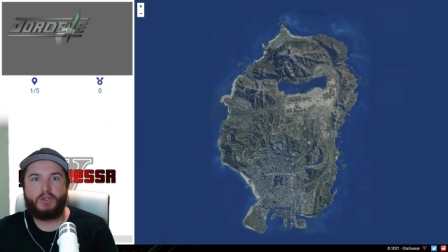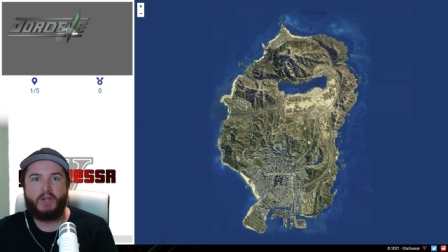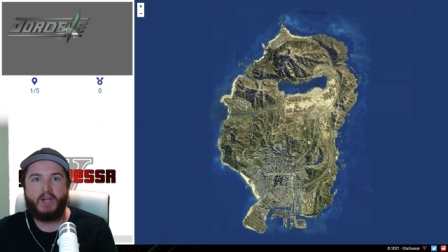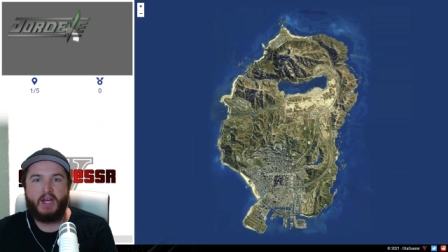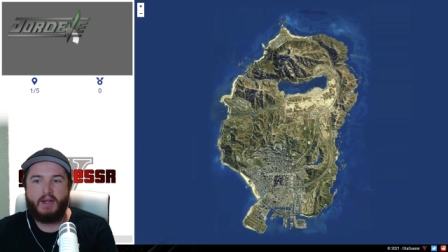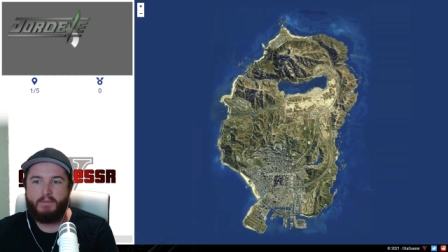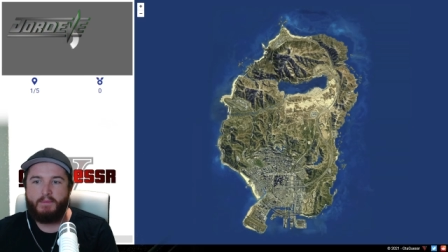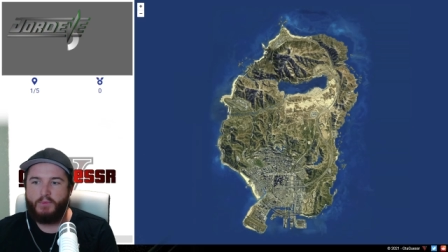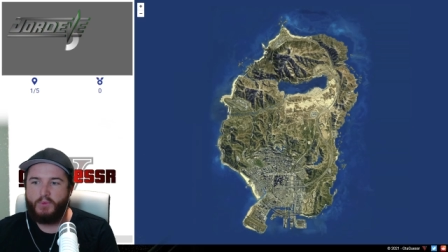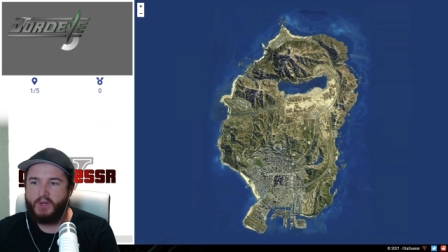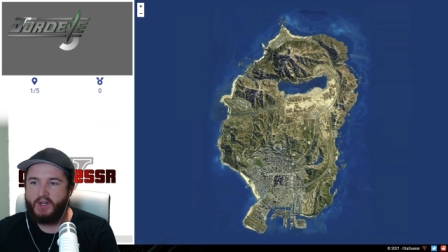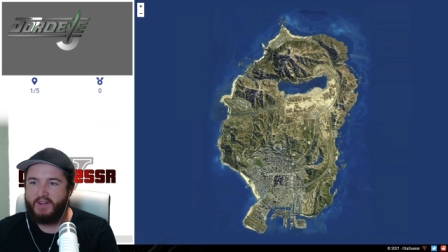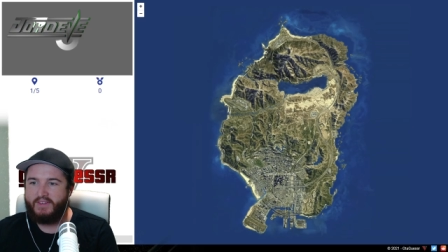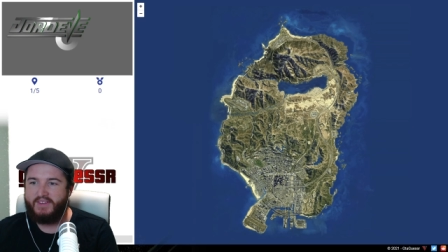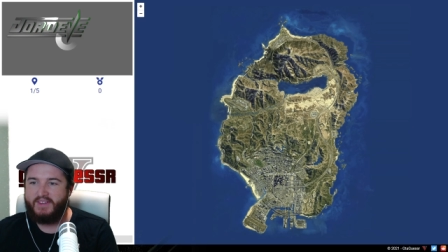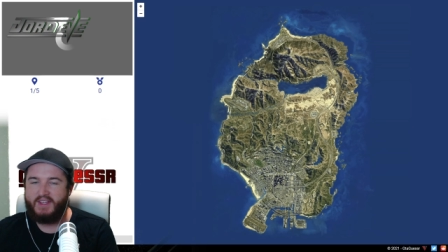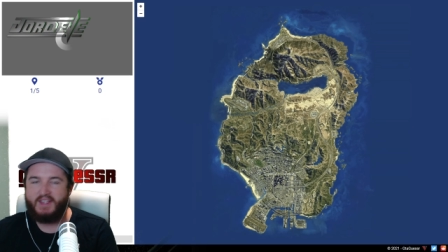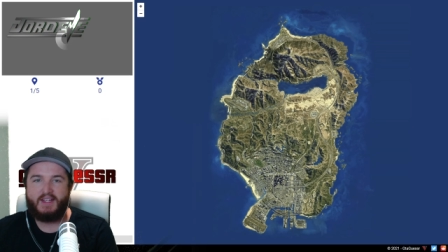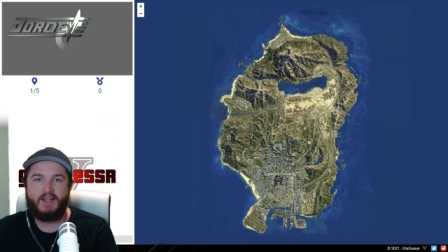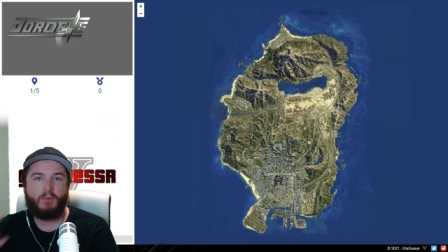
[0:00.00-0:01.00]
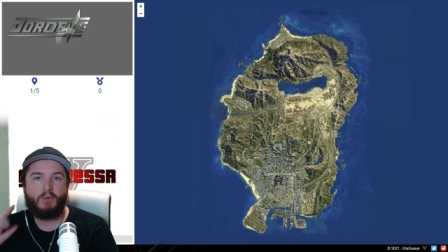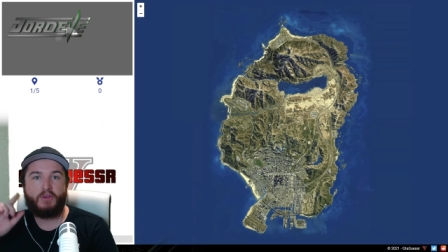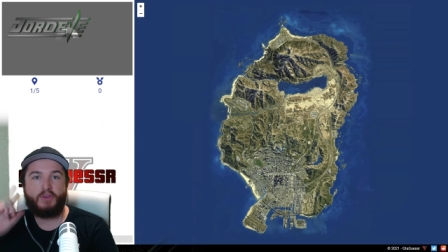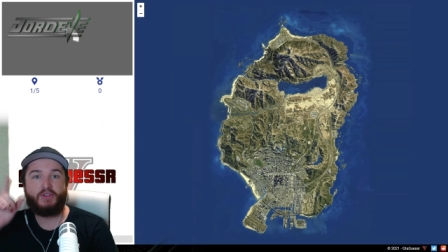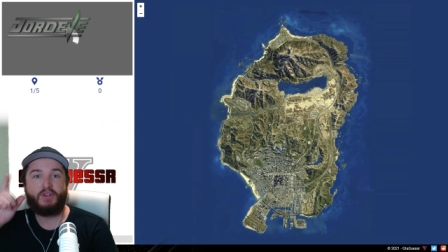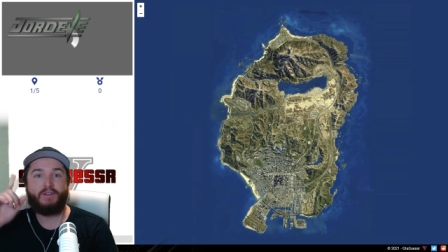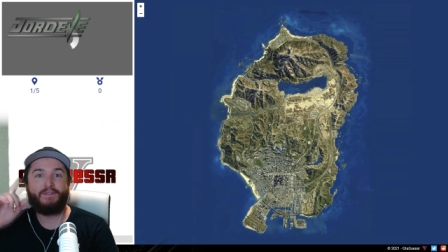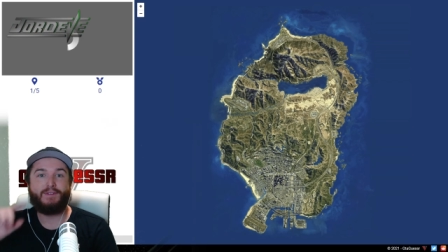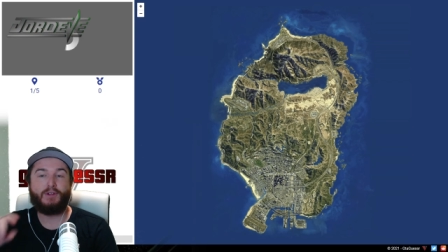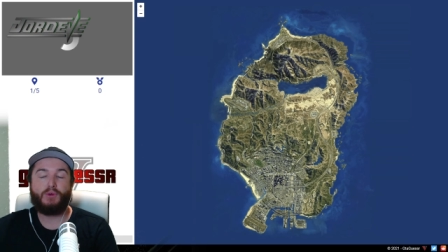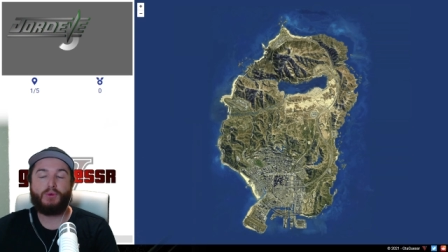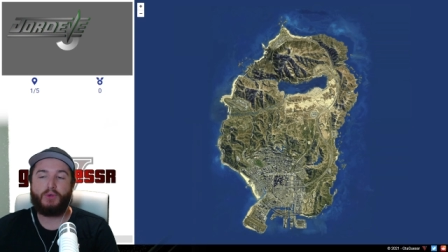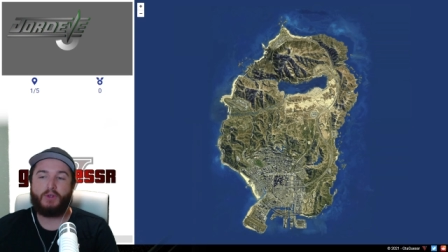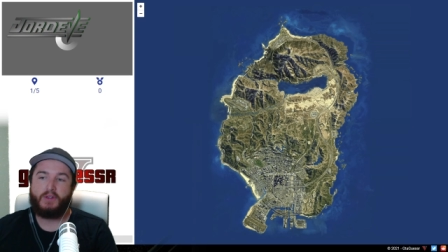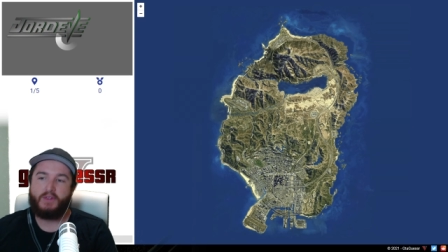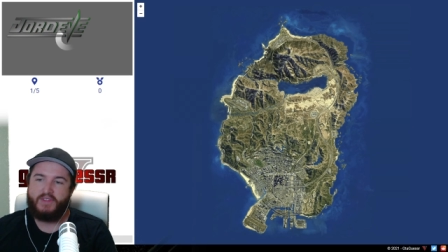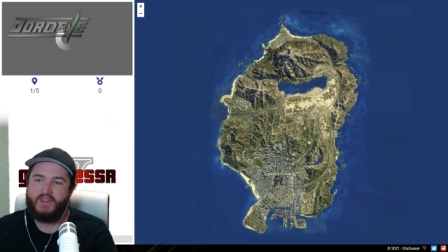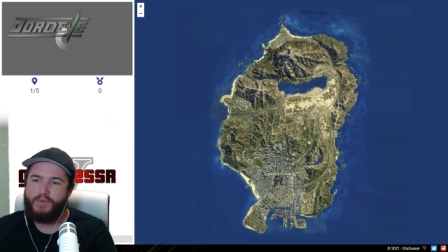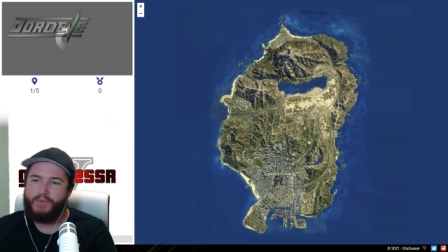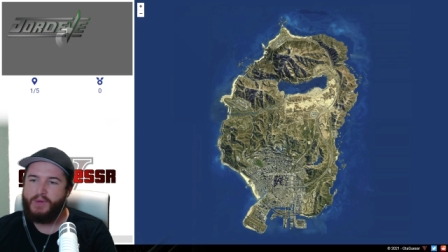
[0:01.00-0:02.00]
game. We're going to see that it wasn't a fluke.
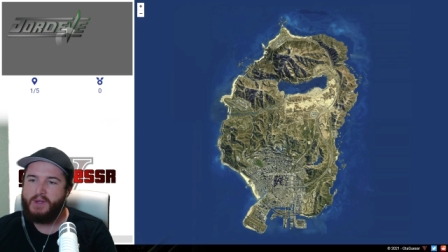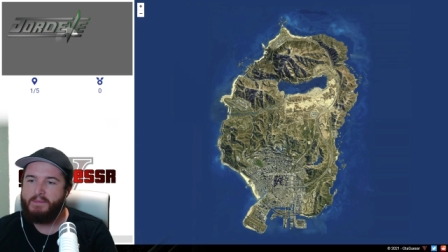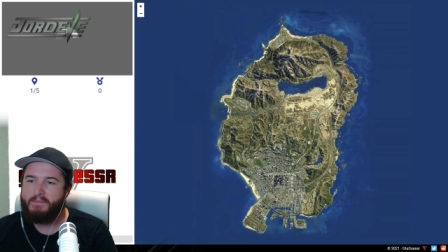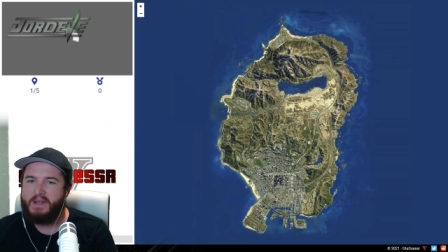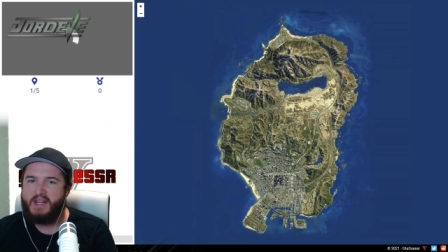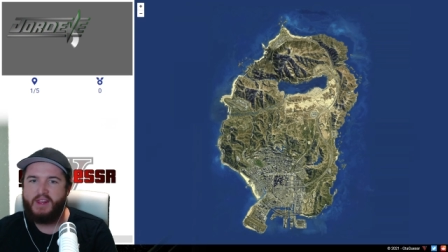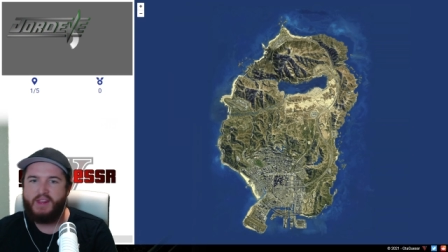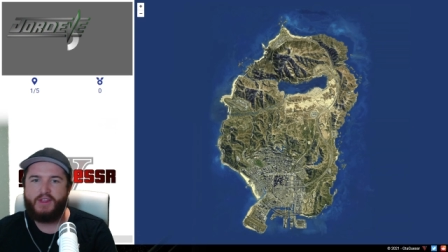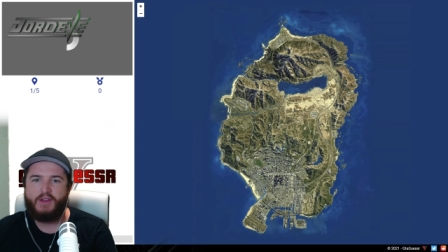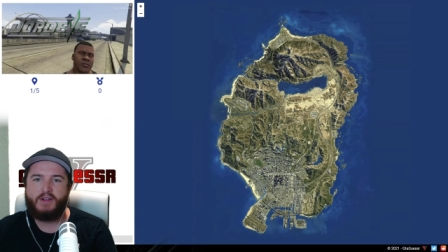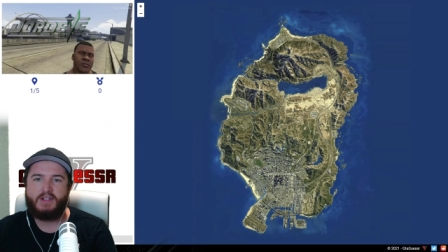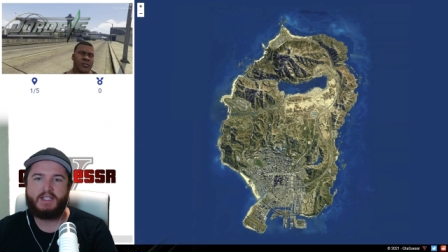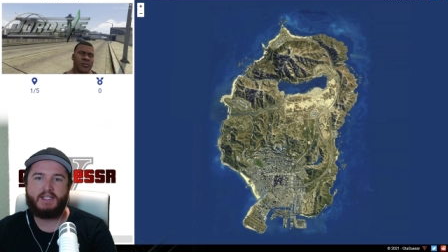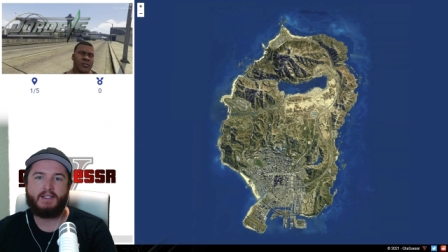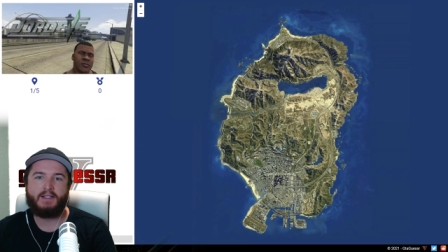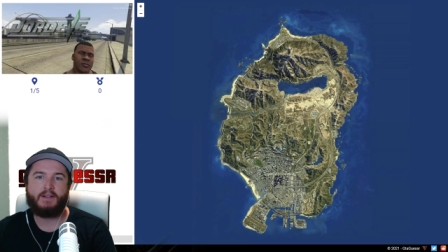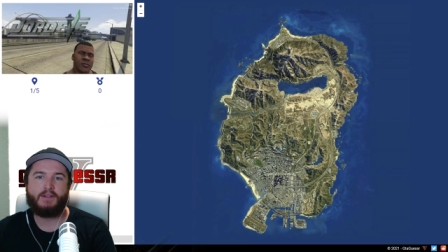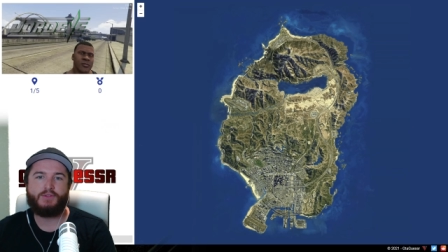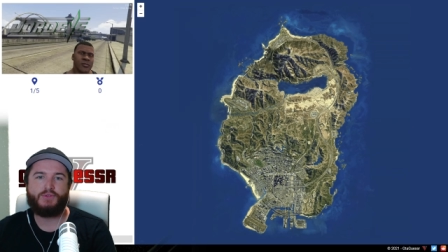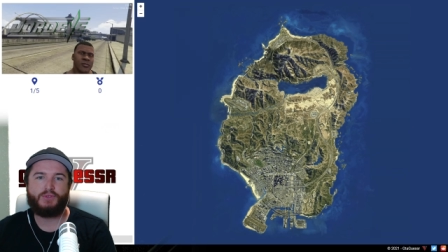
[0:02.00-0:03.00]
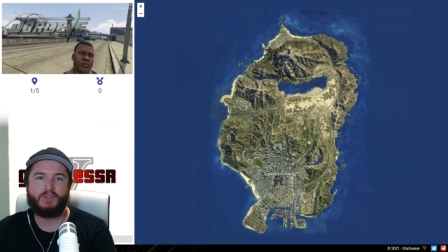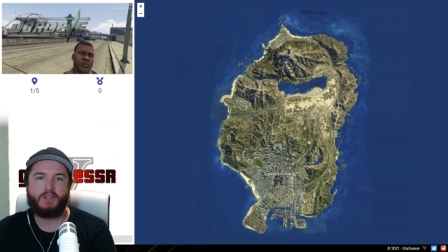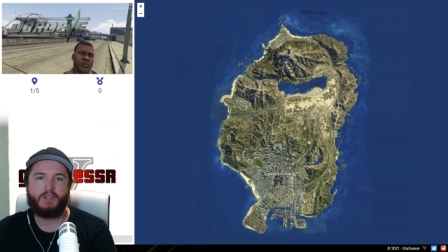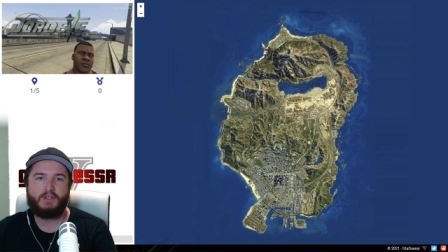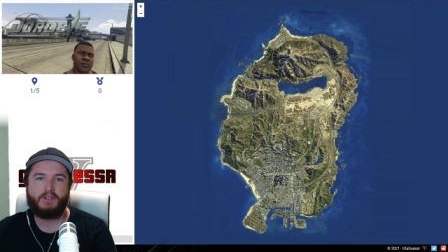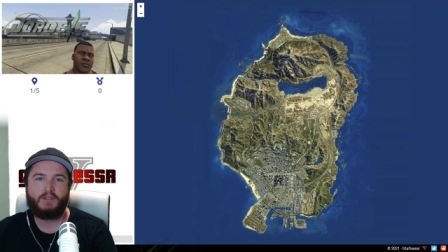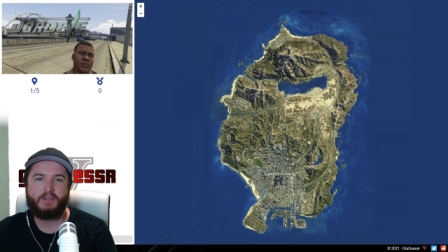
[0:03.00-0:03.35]
See if we can beat 1300.